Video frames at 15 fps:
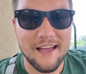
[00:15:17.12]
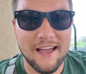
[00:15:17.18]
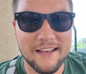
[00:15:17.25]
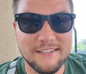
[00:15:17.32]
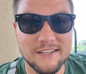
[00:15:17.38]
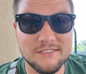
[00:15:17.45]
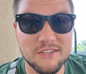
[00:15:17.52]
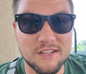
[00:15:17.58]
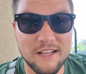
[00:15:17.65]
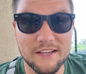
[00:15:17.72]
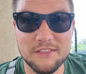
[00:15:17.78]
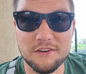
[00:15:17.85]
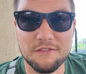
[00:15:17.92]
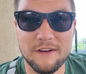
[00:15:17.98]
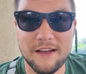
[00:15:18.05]
It does look
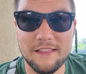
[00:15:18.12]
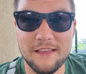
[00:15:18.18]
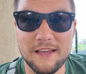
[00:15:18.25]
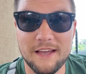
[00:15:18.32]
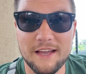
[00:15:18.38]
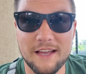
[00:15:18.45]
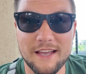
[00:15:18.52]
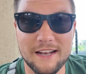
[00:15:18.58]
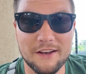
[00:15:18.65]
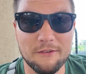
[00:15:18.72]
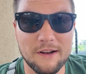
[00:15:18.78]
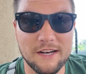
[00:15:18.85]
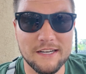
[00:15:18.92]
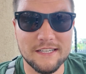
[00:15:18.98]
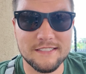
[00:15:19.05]
like they're finally getting
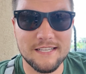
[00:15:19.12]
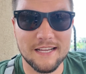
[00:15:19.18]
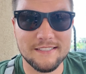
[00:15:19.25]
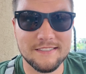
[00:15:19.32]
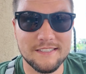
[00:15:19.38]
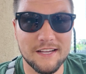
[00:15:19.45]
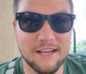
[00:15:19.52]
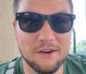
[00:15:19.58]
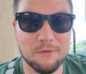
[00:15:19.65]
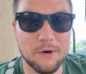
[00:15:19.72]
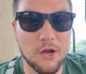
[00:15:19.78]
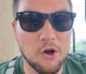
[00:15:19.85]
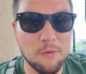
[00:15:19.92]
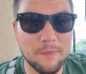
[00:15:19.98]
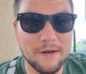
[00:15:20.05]
ready to test it and
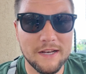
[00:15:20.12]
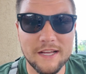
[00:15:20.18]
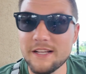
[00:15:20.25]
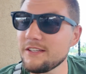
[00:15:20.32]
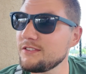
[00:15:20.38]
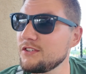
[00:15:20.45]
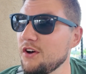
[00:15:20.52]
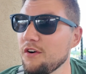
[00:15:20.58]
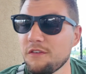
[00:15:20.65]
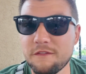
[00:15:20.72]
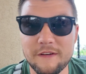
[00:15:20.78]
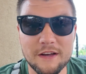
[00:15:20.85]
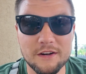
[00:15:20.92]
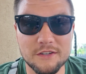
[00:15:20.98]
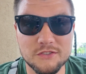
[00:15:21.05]
reopen it, so
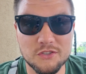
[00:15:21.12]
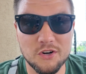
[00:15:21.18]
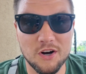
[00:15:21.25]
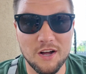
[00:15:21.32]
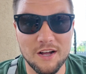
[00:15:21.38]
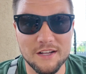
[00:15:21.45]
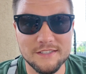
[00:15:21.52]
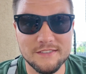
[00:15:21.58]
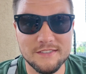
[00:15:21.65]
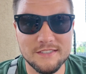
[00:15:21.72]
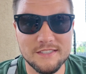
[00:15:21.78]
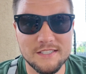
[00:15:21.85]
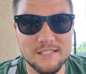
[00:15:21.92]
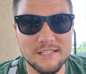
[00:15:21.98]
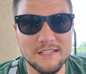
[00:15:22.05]
fingers
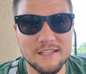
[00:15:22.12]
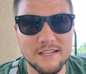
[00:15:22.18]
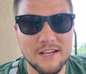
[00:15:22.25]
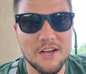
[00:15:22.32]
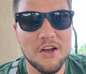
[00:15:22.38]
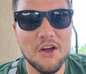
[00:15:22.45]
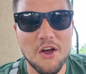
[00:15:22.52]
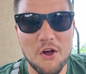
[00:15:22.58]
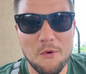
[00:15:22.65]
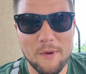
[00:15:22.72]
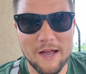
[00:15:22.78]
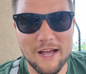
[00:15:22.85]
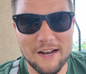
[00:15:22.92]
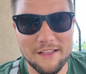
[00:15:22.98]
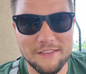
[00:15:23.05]
crossed we
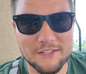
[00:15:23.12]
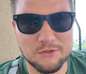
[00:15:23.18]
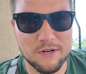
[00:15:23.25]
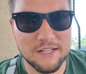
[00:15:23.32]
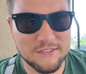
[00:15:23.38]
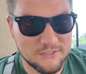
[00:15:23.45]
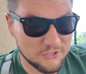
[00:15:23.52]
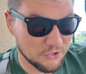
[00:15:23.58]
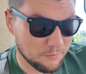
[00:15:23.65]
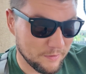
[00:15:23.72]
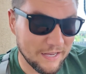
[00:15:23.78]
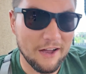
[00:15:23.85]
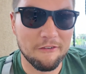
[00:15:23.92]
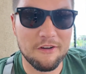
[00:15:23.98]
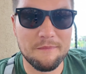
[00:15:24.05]
get on these rides soon. But
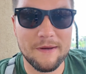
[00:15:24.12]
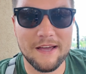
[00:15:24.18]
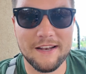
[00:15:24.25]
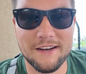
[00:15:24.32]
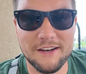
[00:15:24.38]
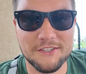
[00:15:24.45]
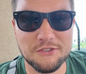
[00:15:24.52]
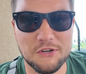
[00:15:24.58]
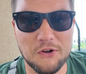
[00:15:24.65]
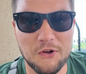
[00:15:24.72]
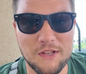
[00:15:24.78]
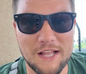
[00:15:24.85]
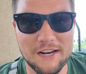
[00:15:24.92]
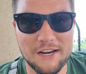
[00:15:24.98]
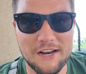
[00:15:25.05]
yeah, we've been doing a
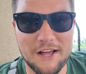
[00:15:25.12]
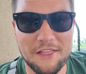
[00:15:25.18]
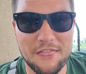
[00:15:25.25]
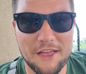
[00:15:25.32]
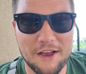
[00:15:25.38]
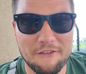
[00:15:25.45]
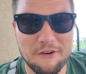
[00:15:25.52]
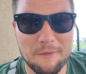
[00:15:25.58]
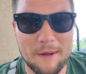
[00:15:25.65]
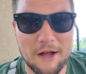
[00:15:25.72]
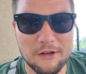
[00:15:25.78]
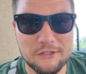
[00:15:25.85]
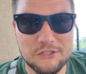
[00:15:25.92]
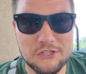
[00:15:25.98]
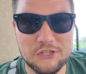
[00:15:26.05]
whole lot of nothing for
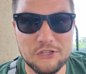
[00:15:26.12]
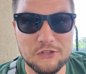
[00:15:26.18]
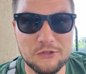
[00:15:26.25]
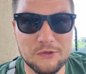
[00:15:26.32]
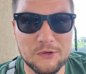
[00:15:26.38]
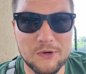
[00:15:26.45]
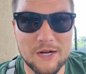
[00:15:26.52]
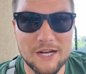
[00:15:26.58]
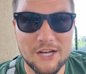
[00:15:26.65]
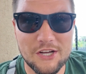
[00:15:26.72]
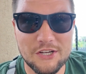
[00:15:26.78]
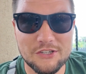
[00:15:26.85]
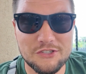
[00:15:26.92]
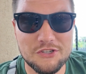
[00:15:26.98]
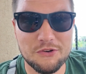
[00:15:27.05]
about two
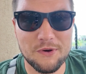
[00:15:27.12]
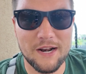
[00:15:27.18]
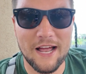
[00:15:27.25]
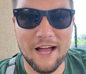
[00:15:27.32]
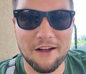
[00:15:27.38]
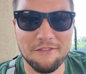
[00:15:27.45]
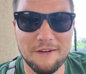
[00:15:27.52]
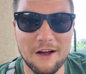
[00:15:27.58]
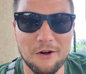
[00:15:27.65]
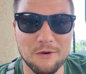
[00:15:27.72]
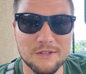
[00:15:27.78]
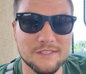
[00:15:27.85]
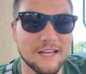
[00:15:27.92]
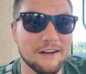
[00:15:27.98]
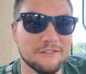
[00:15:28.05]
and a half
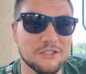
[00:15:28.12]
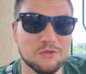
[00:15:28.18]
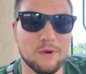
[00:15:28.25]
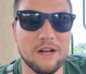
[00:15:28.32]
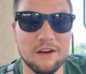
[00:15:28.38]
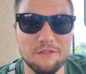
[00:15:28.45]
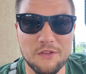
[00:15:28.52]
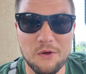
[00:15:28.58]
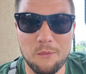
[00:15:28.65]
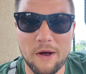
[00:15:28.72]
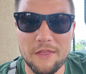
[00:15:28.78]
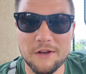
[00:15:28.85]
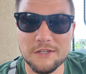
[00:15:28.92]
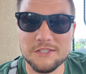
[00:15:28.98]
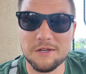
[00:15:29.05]
hours, kind of just waiting for the
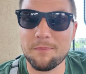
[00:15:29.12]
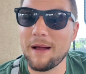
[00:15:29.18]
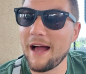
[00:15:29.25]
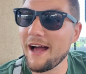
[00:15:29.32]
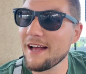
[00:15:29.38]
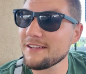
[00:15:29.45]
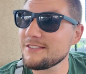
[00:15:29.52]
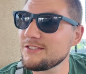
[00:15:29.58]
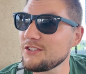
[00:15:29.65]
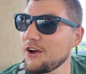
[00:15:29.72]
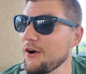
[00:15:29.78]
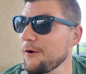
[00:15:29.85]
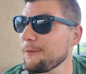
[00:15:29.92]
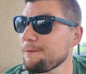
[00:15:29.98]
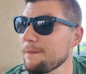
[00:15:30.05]
weather to pass.
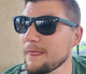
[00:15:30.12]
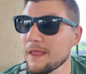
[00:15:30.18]
So